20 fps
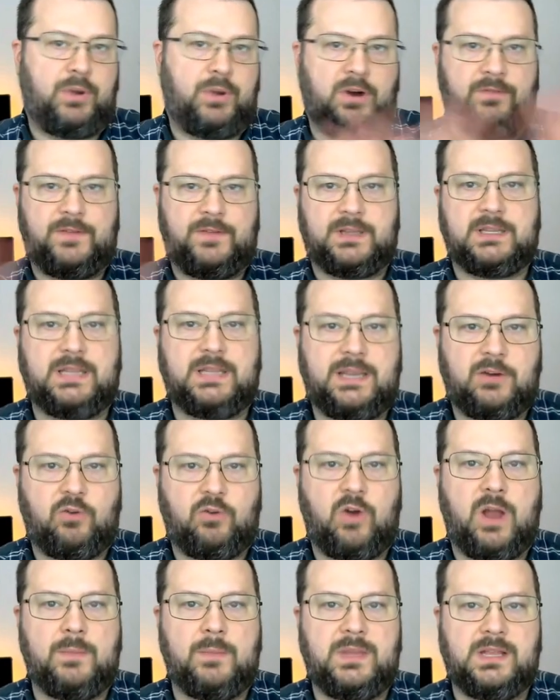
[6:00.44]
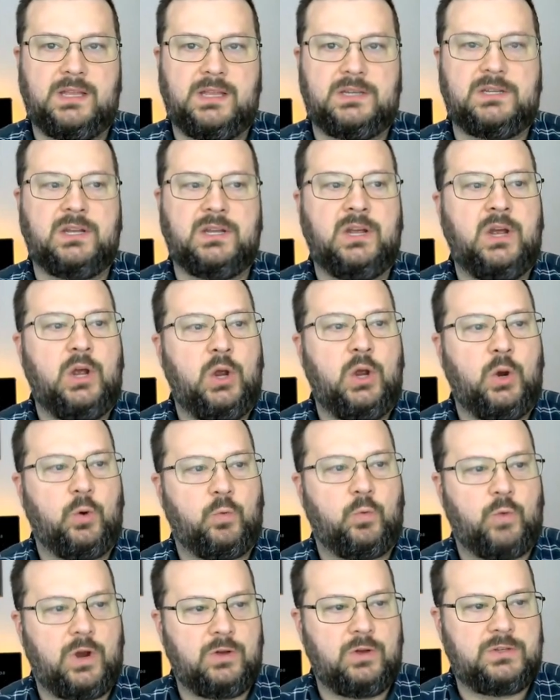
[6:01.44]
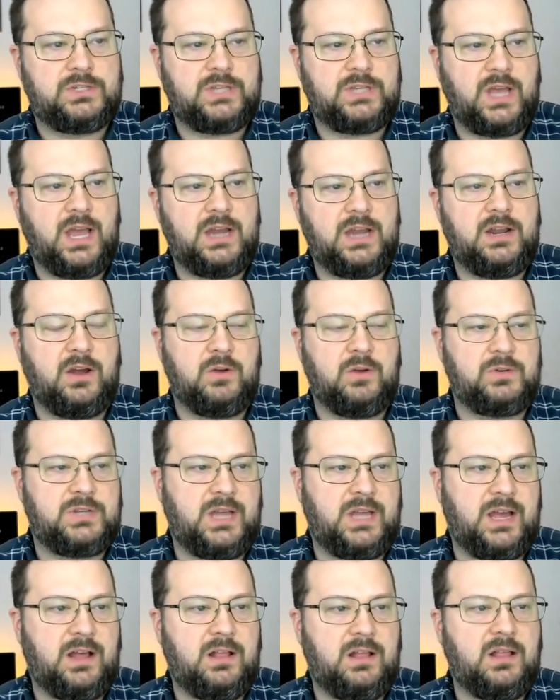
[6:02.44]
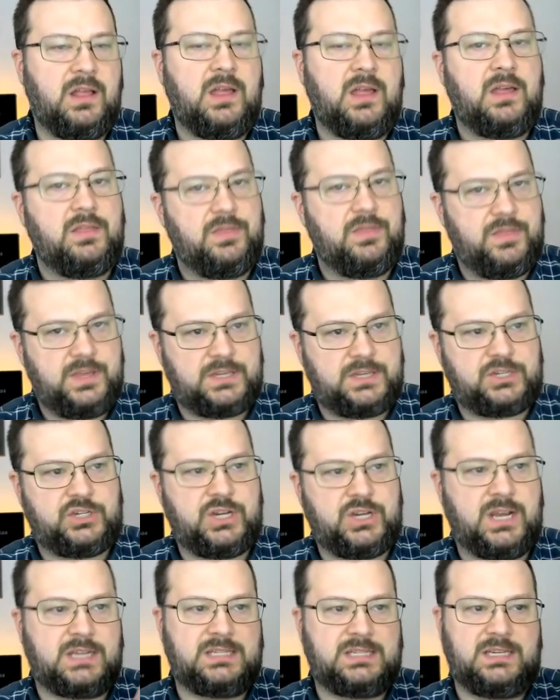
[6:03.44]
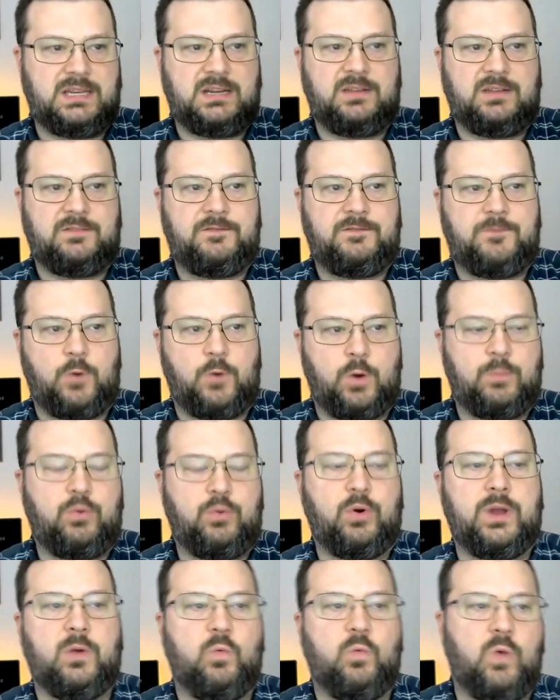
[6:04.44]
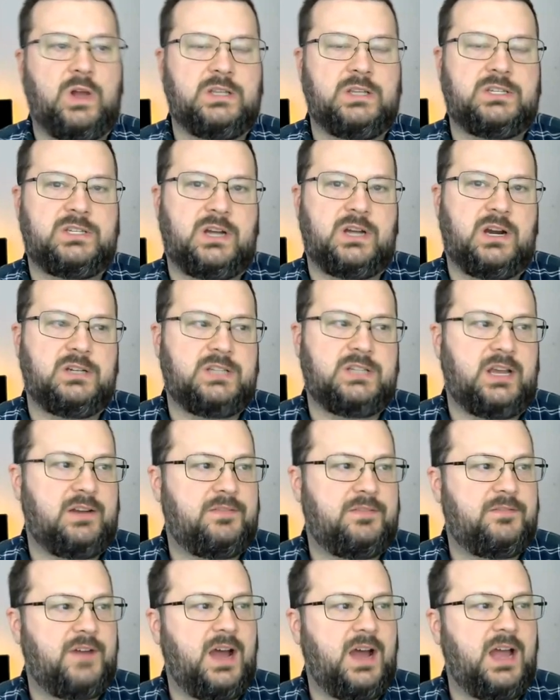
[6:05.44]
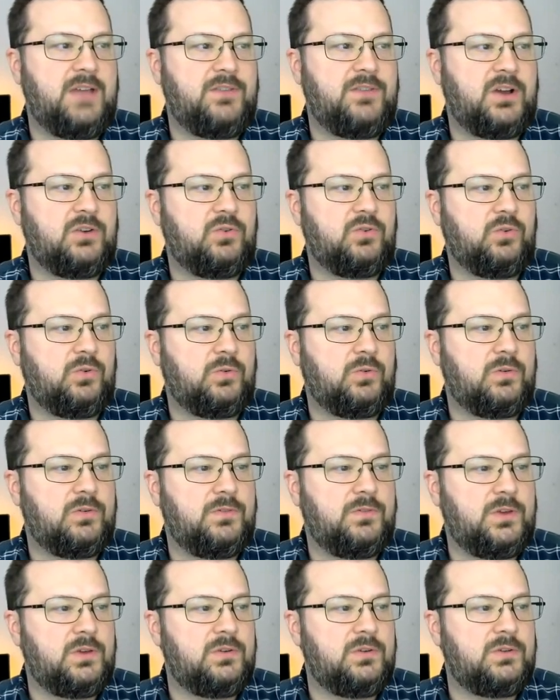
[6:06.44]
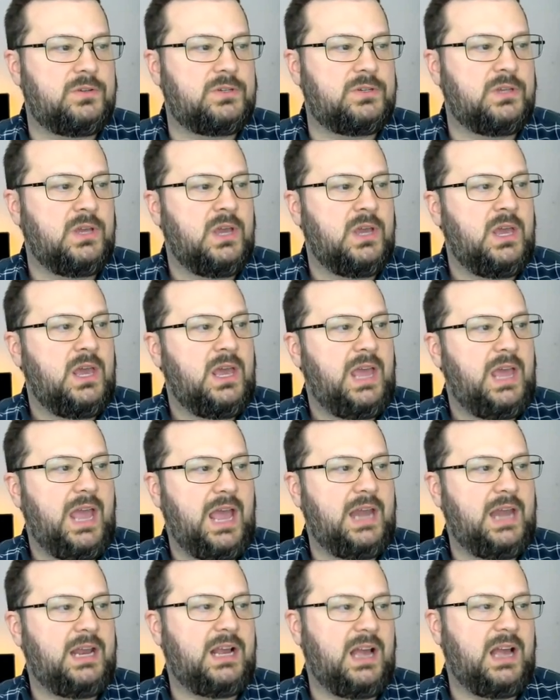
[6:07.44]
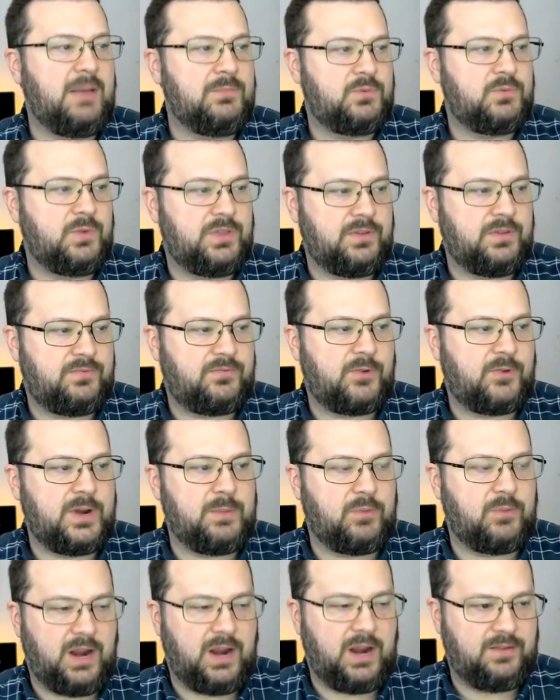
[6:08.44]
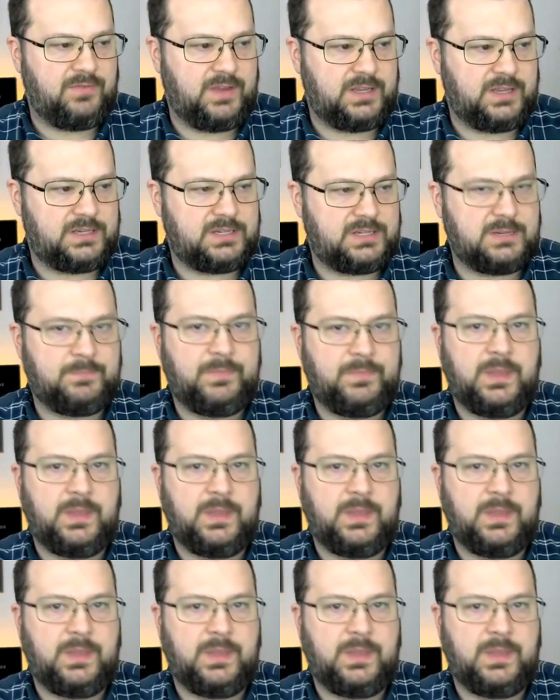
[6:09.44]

perfectly cromulent roadside hotel. This checks in at 4.1 stars out of 5 on Google reviews, and it comes with a free breakfast.